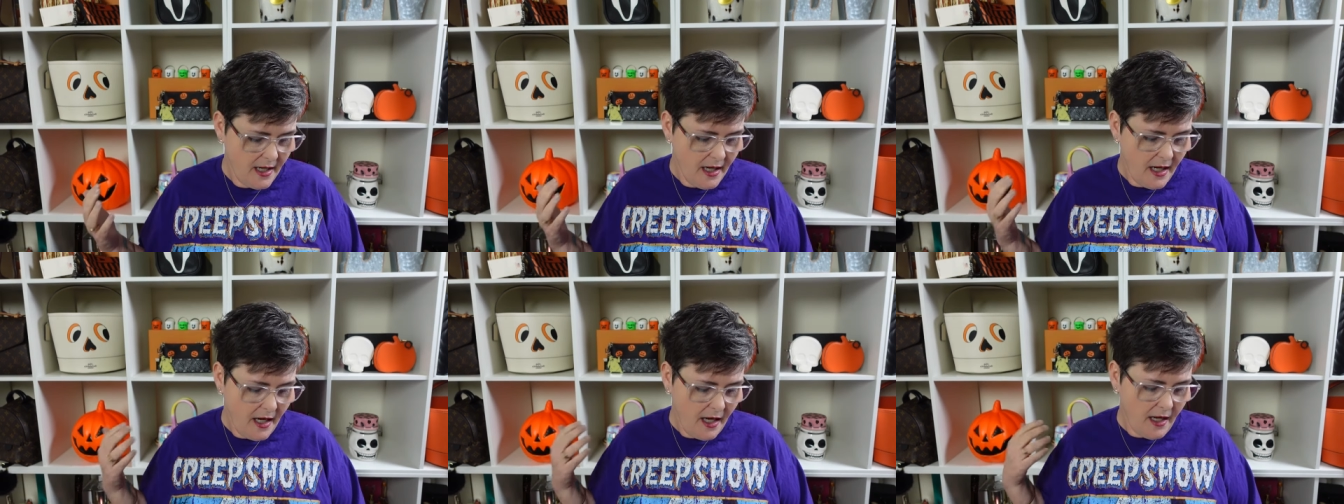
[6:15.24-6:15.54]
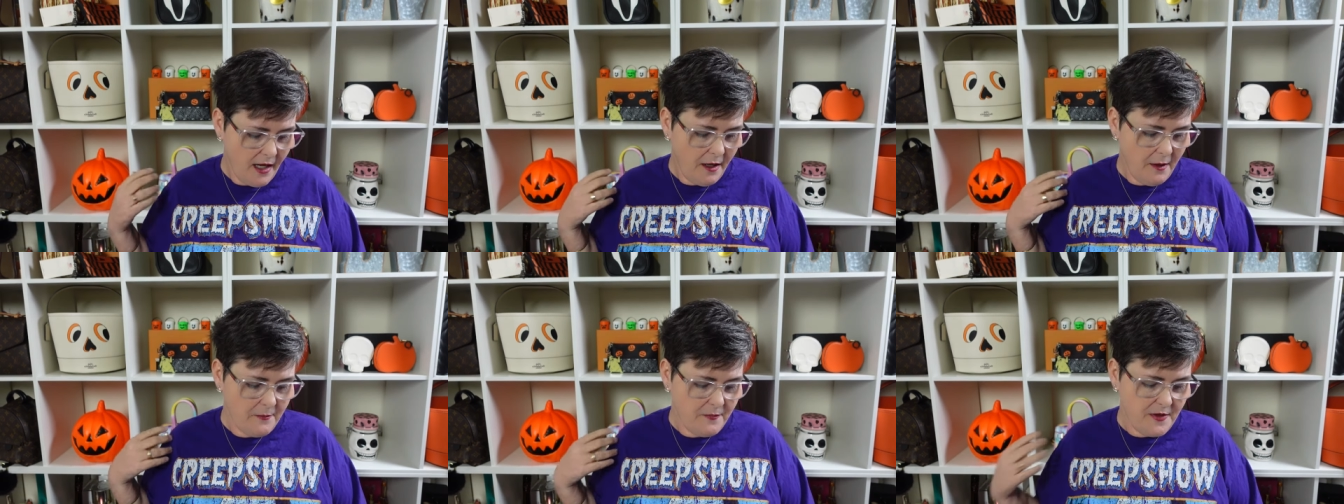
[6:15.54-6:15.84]

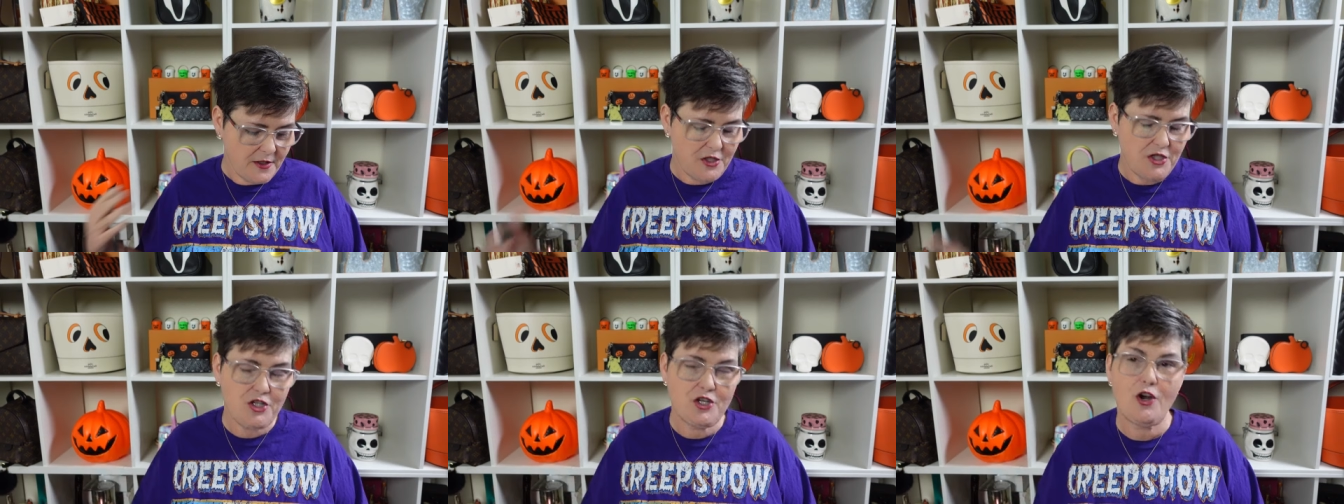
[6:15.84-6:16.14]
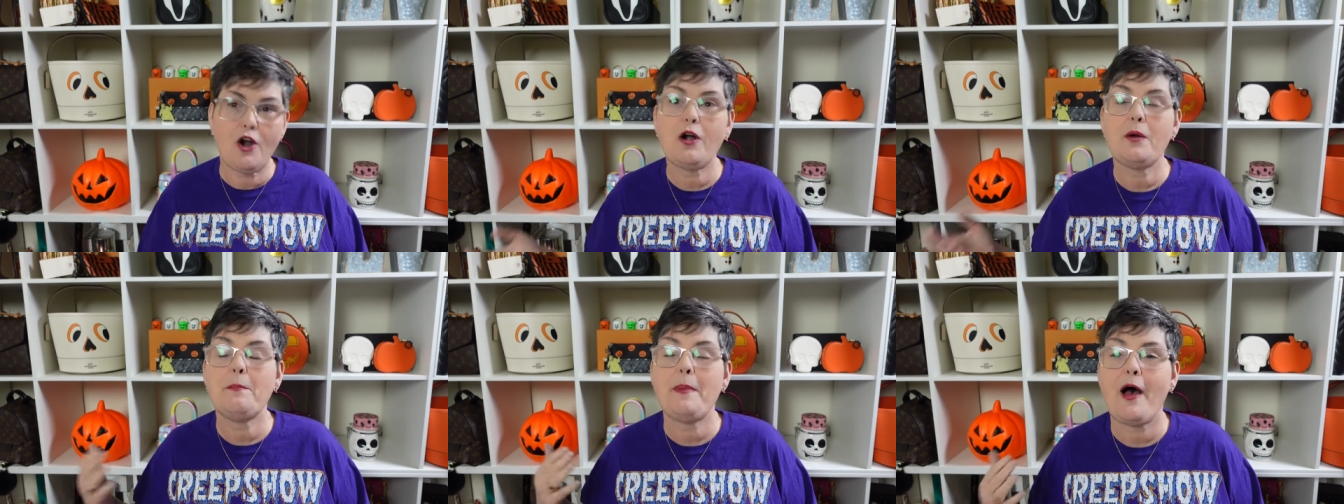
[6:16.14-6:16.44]
The
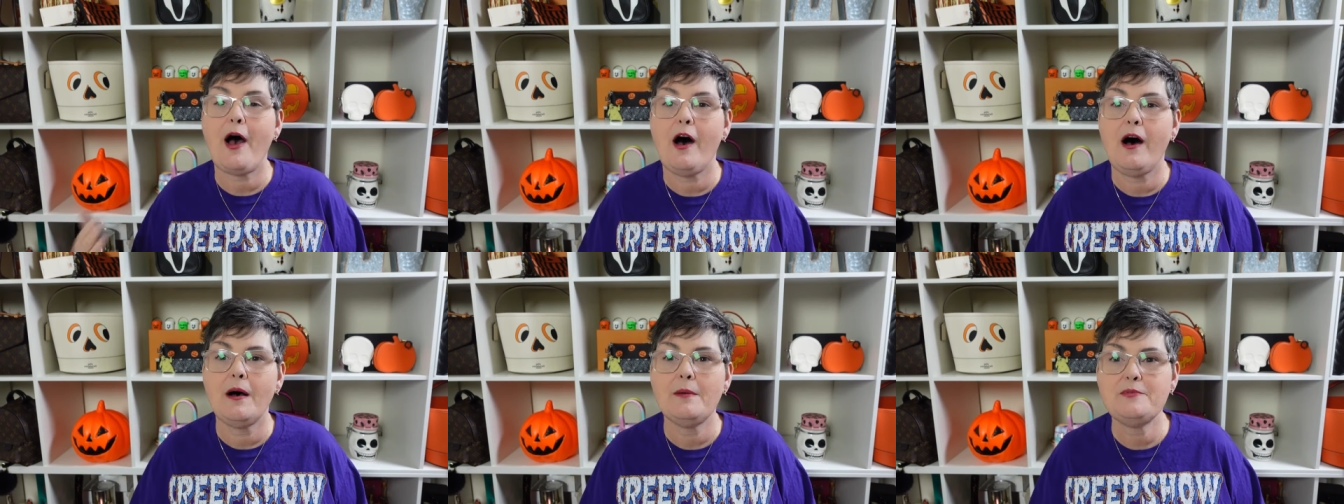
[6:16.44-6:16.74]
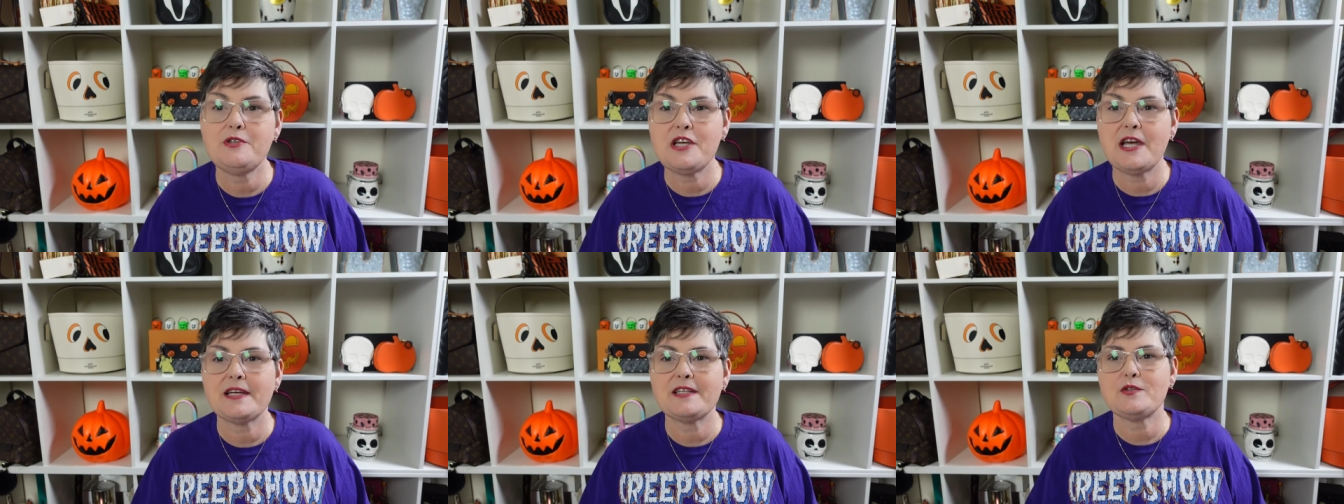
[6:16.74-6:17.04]
Sharp
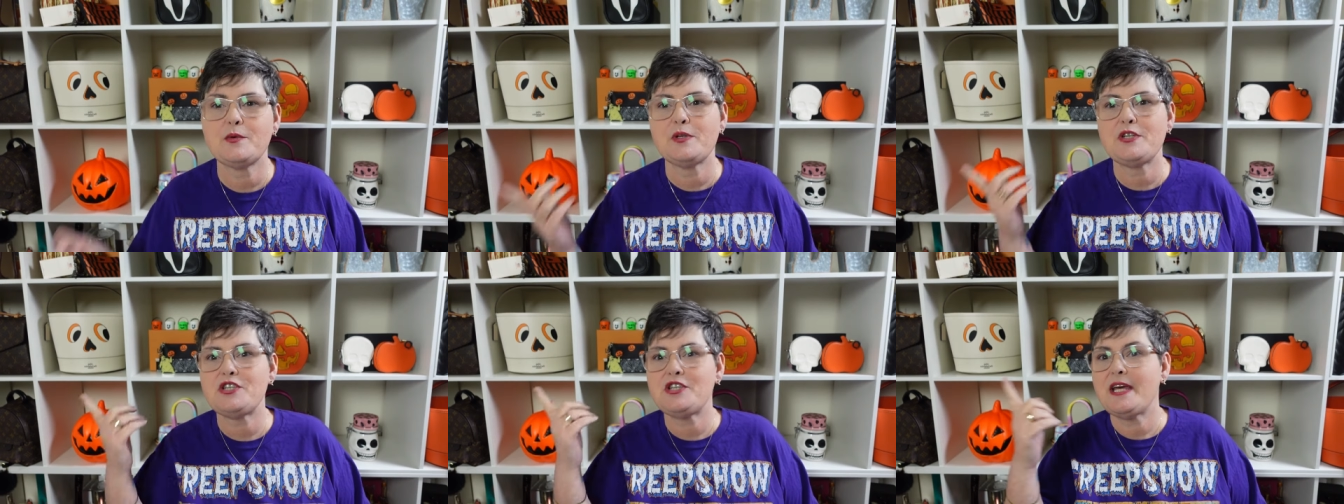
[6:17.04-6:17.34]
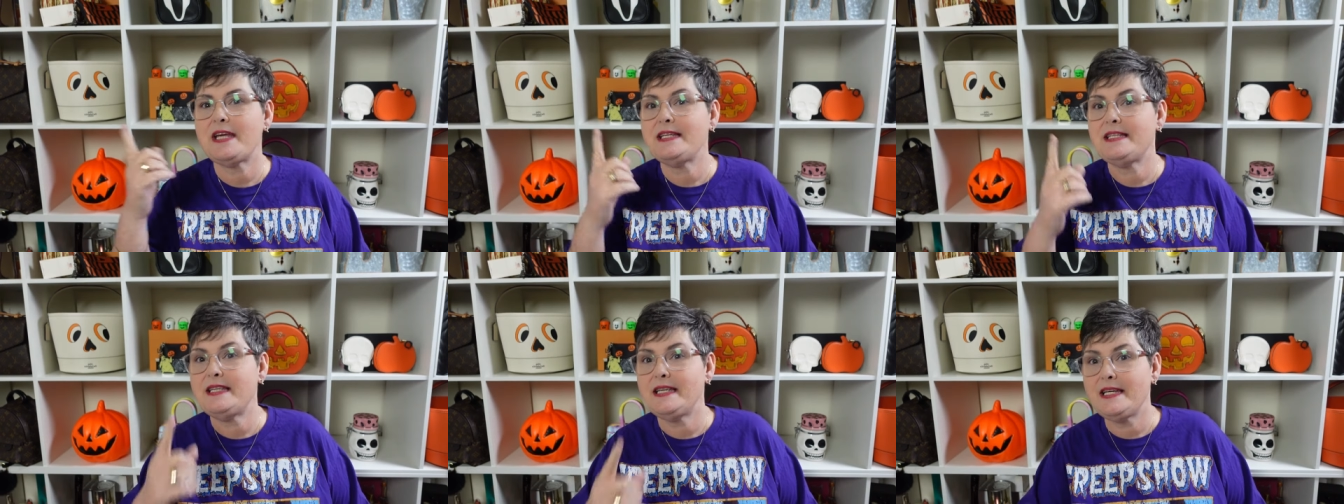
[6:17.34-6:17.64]
Objects, which
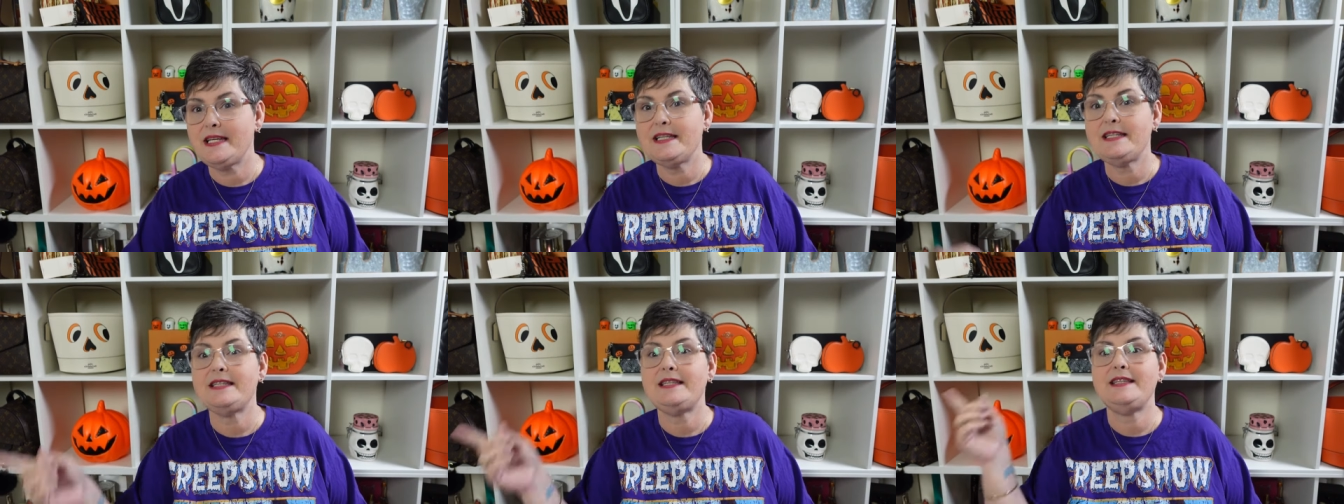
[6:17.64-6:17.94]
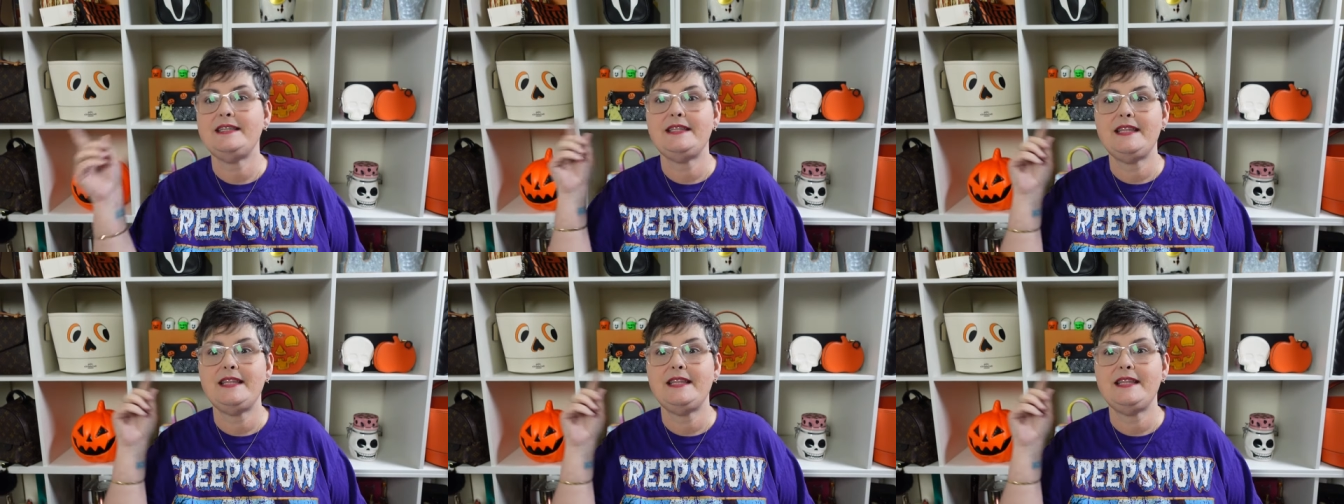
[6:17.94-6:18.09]
they did